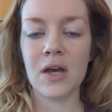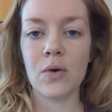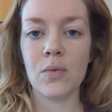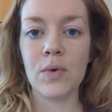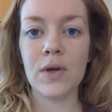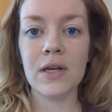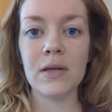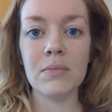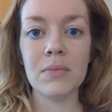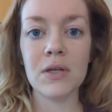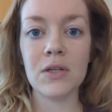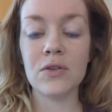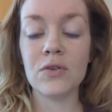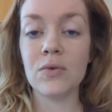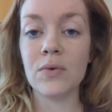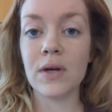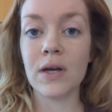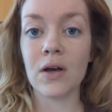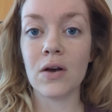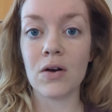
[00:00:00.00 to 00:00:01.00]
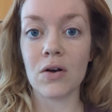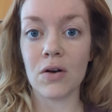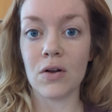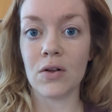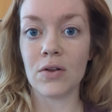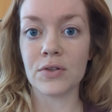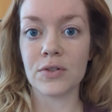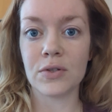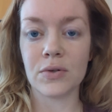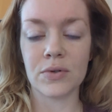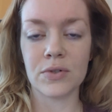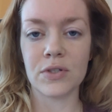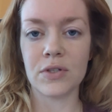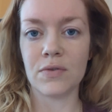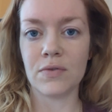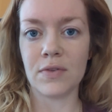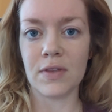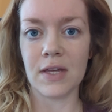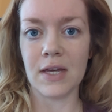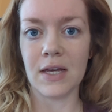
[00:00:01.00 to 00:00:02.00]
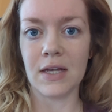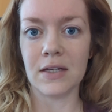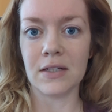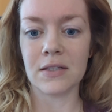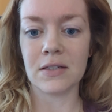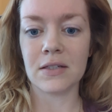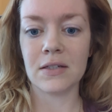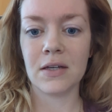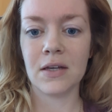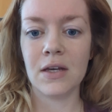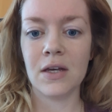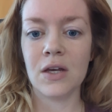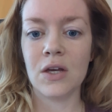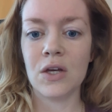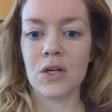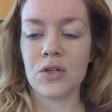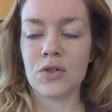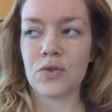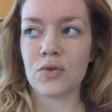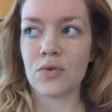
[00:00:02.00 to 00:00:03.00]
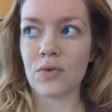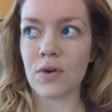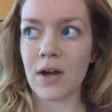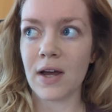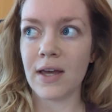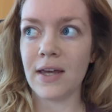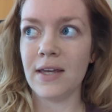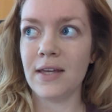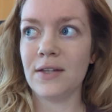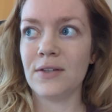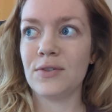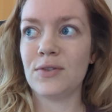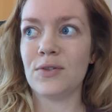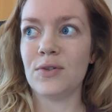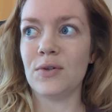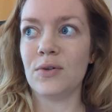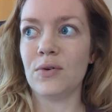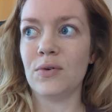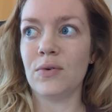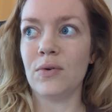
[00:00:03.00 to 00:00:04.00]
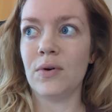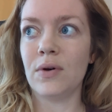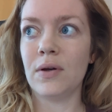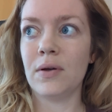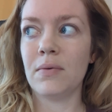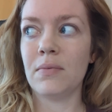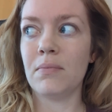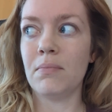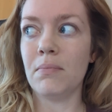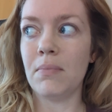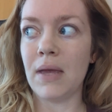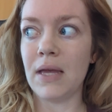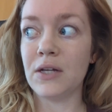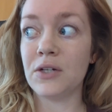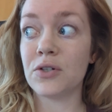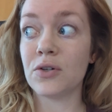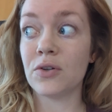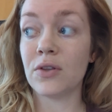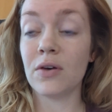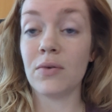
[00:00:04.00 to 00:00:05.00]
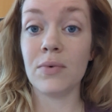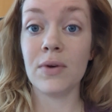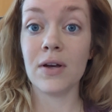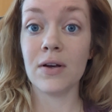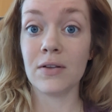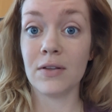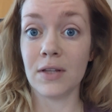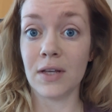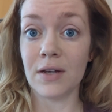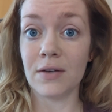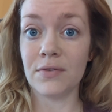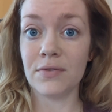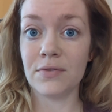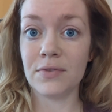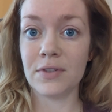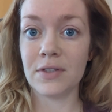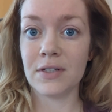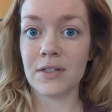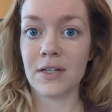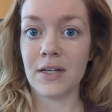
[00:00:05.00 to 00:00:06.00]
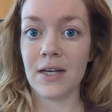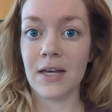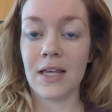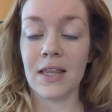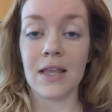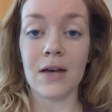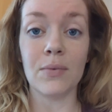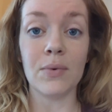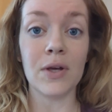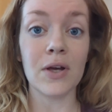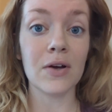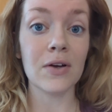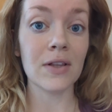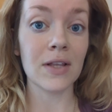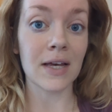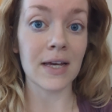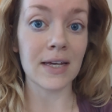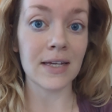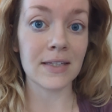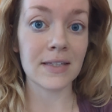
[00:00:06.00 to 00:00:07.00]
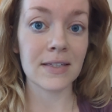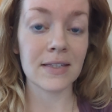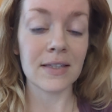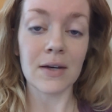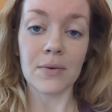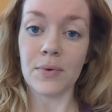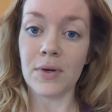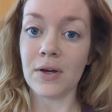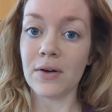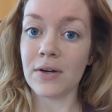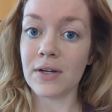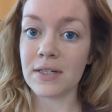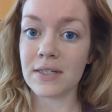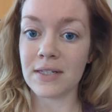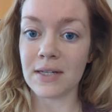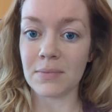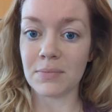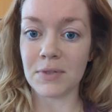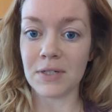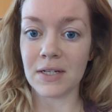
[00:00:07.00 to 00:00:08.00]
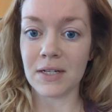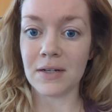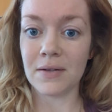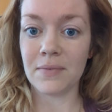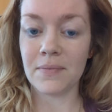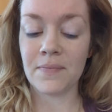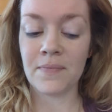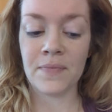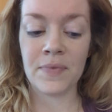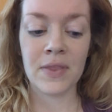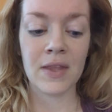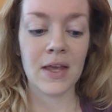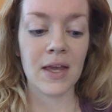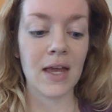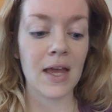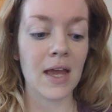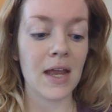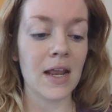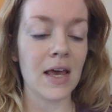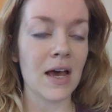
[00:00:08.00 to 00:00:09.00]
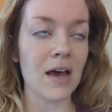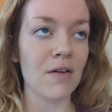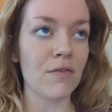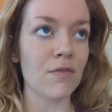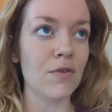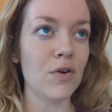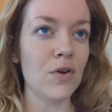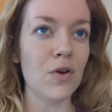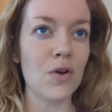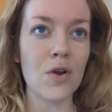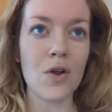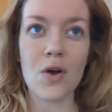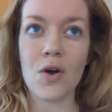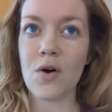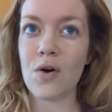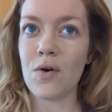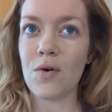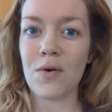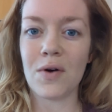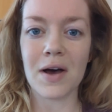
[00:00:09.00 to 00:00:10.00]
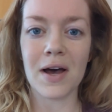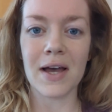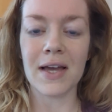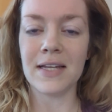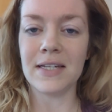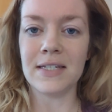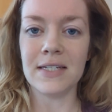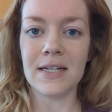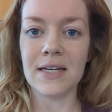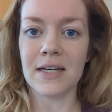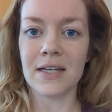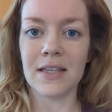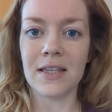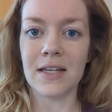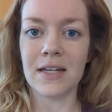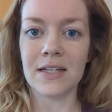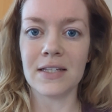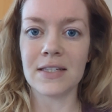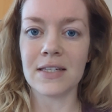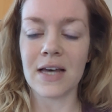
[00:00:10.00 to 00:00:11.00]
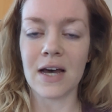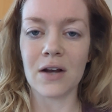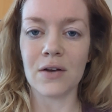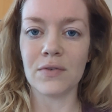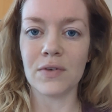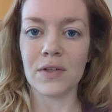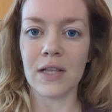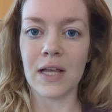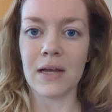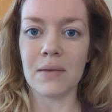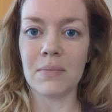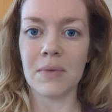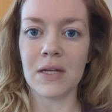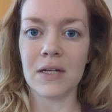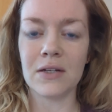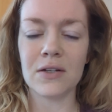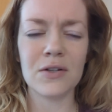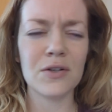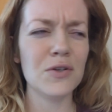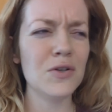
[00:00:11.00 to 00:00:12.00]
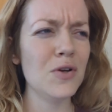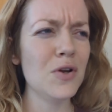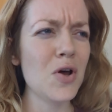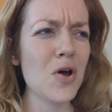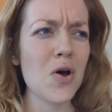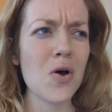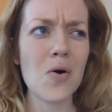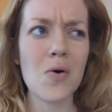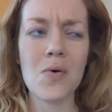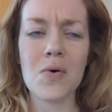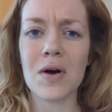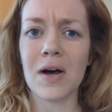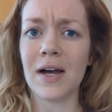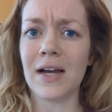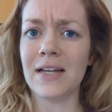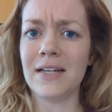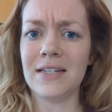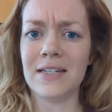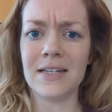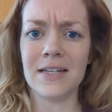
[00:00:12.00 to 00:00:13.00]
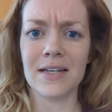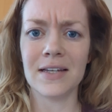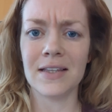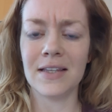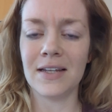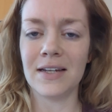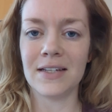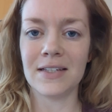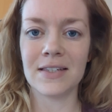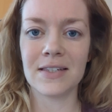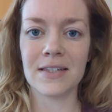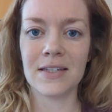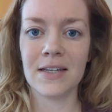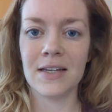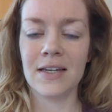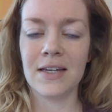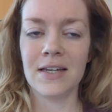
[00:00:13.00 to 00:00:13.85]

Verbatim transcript: We can be doing all sorts of things trying to make sure that we are loved, that we are liked, that we are accepted, and have no idea that it's out of alignment, no idea that it's